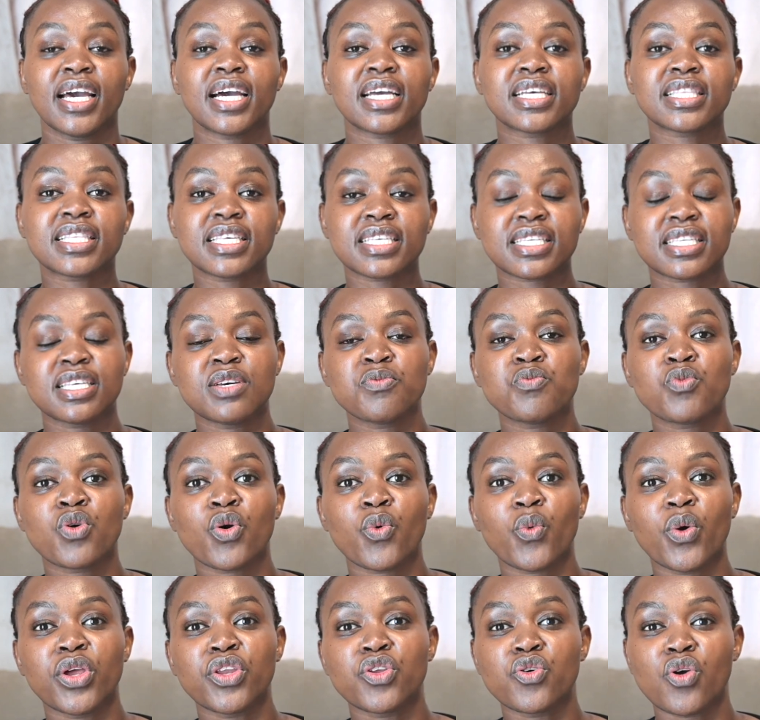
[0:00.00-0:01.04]
It's the same way
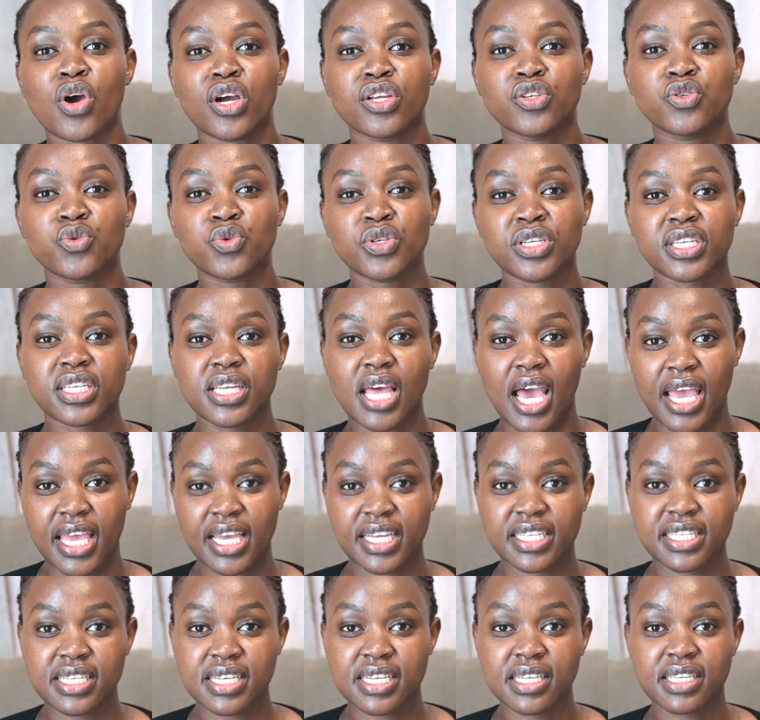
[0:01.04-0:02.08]
when you are doing
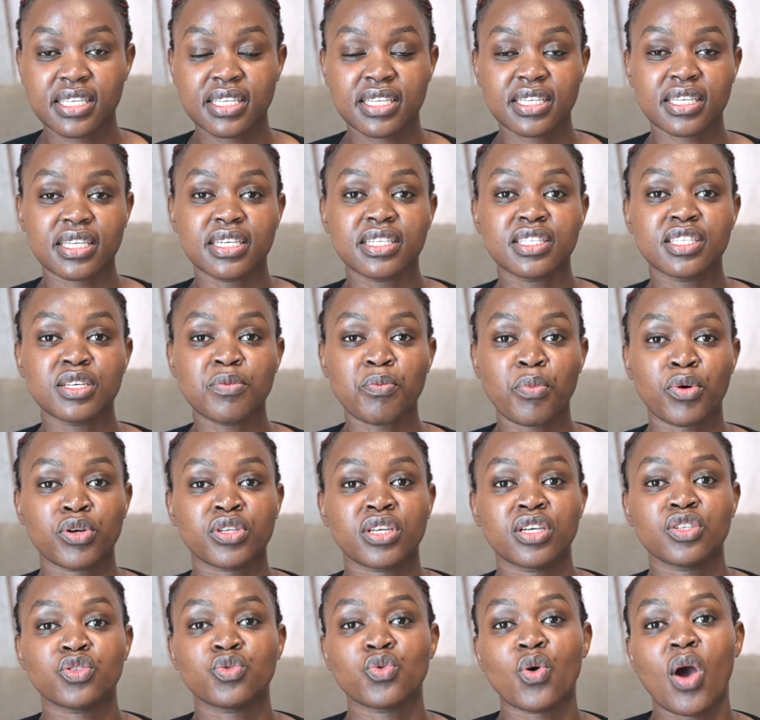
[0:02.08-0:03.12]
dieting. It's
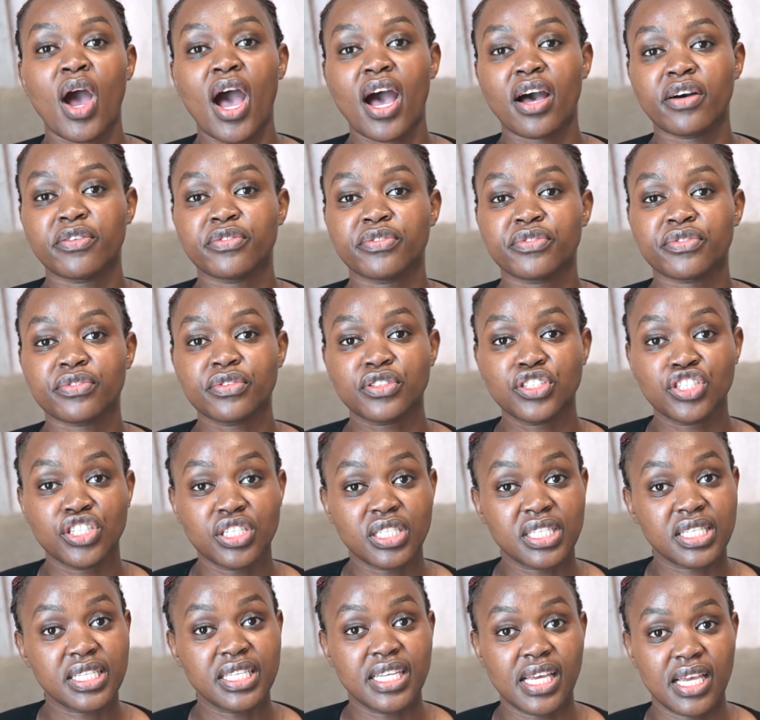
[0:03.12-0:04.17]
important to have
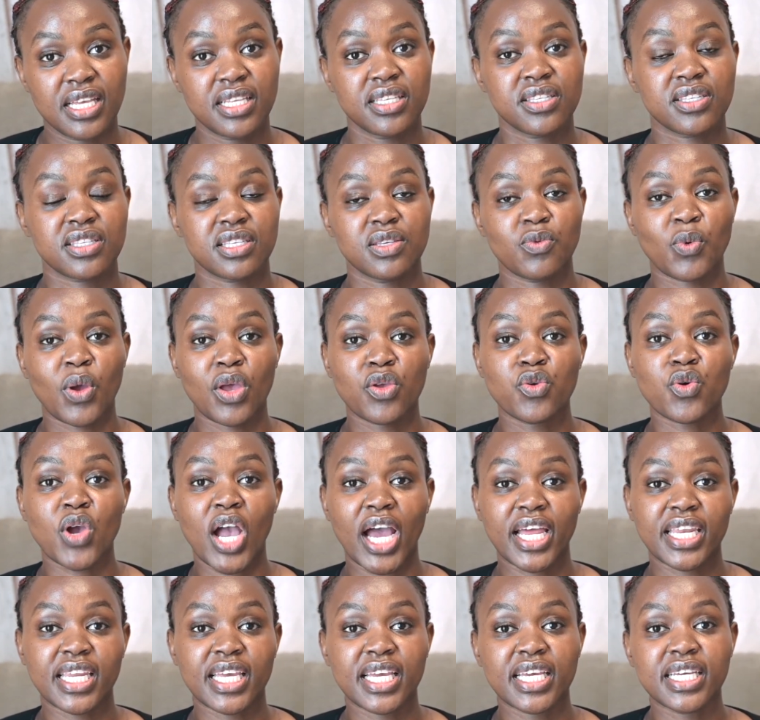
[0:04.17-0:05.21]
cheat days where you
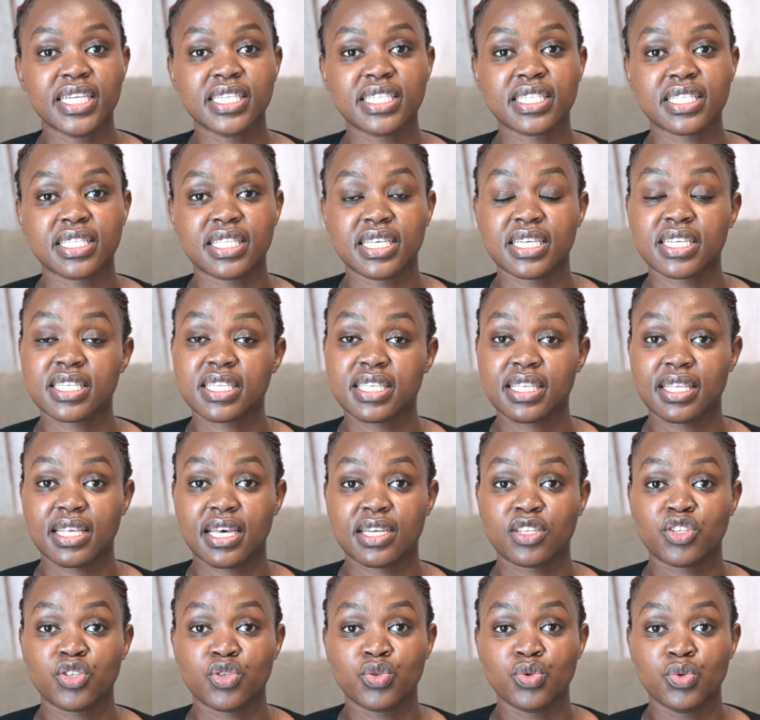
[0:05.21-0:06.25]
can eat things
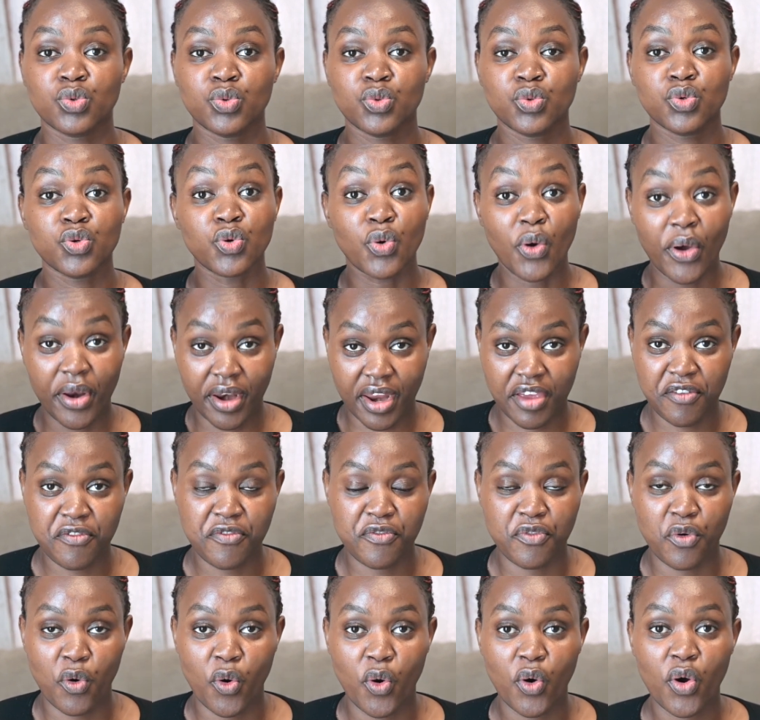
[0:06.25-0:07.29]
that you crave
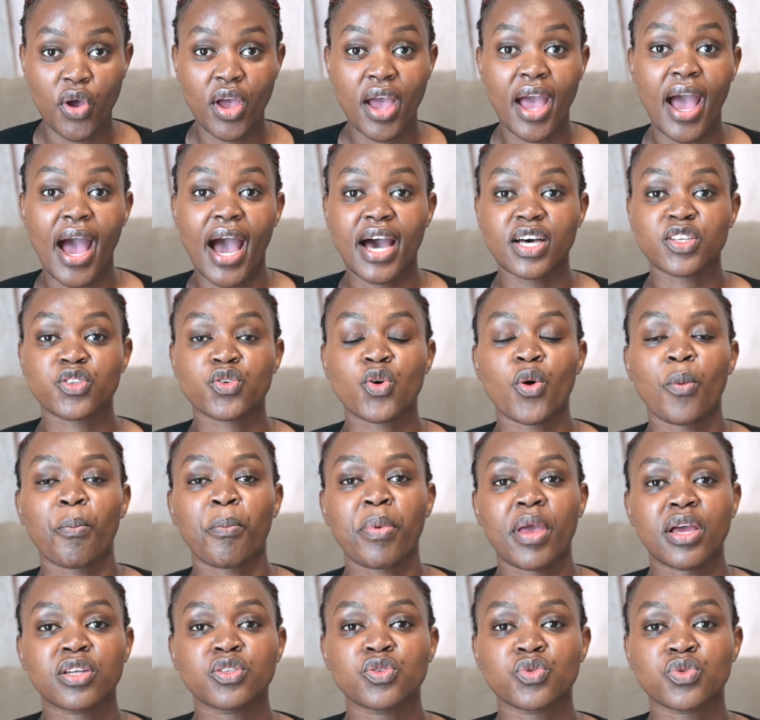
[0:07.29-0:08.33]
for, as
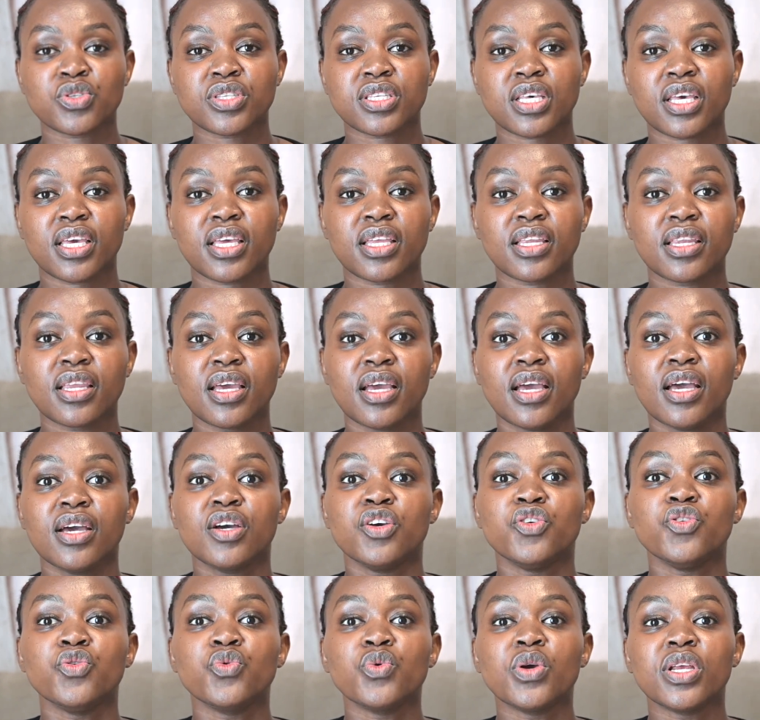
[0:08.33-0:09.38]
compared to saying
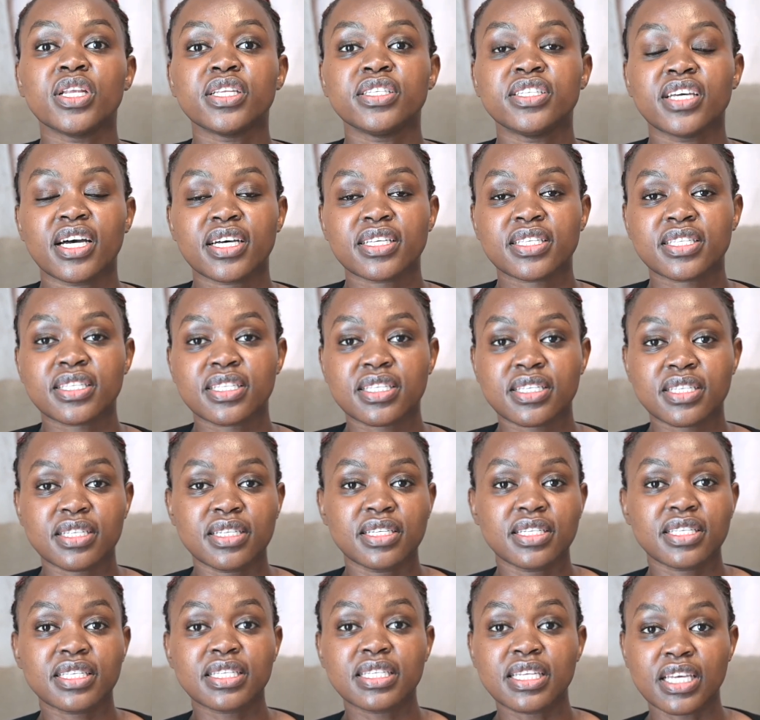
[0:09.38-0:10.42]
you will
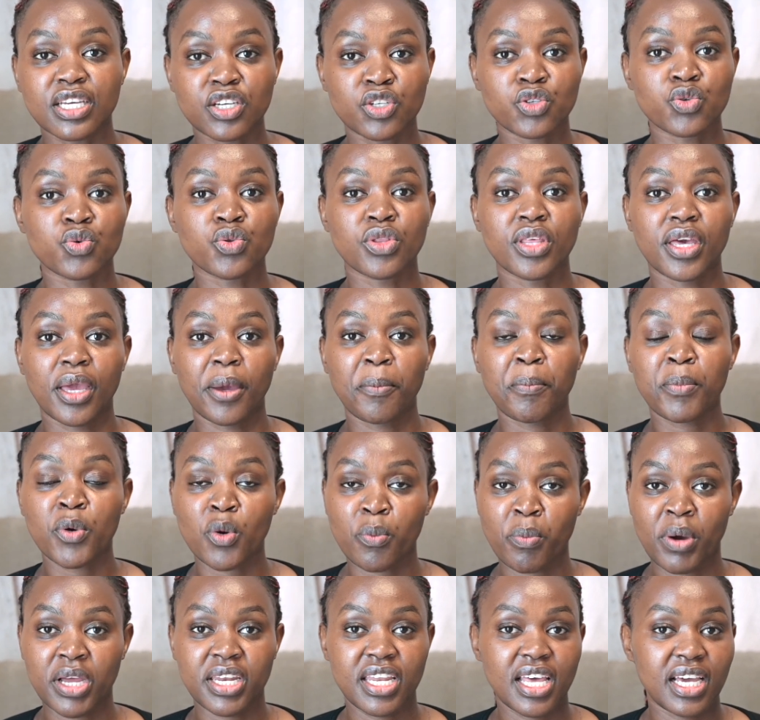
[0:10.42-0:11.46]
just stick to the
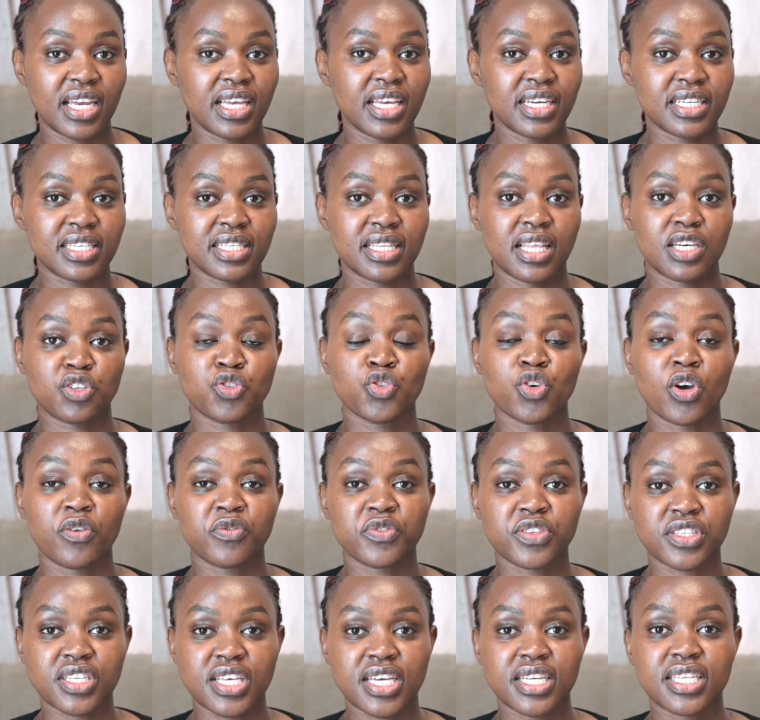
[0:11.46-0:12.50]
proper diet that you have
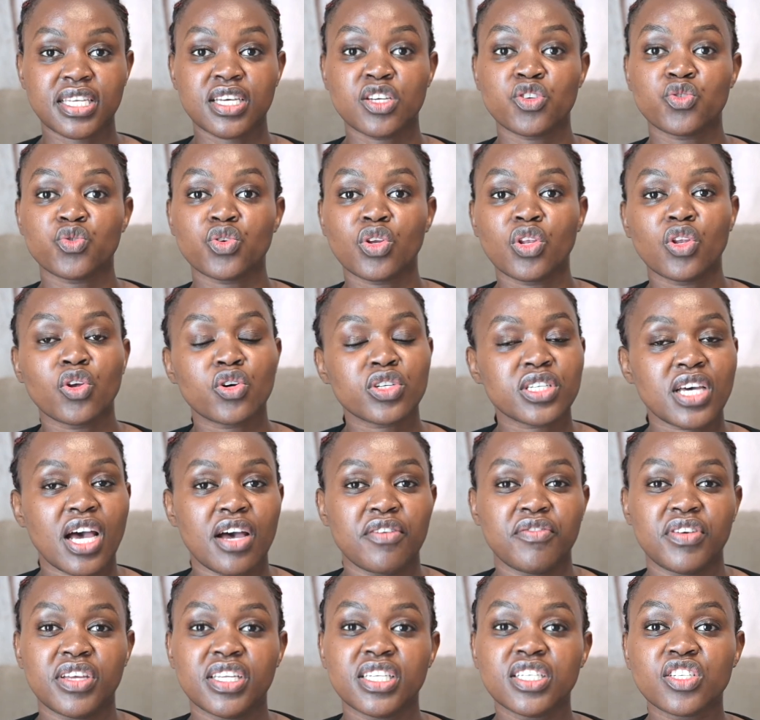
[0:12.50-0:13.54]
set and you will not
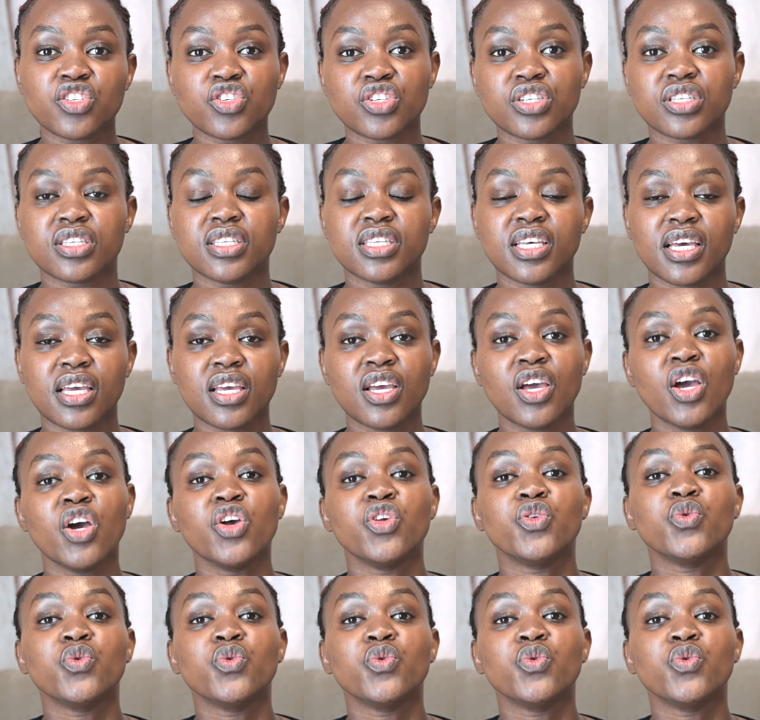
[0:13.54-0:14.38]
have any cheat day.